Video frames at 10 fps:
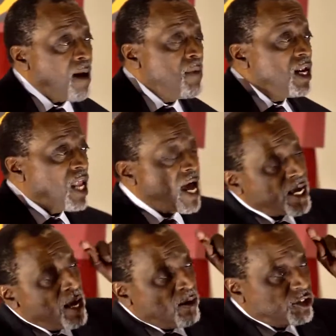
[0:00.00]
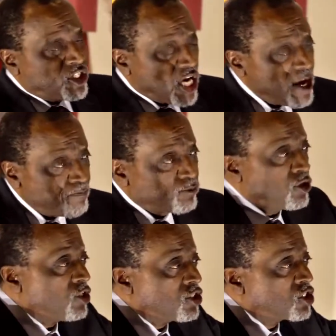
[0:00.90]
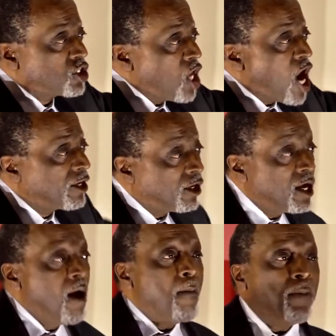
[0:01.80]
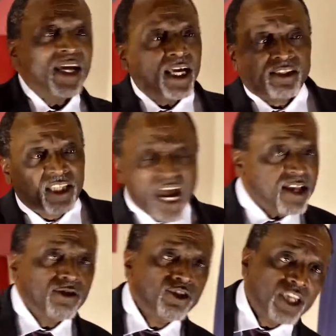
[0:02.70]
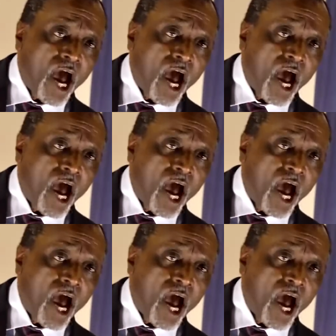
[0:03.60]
them like sheep to the slaughter by the tens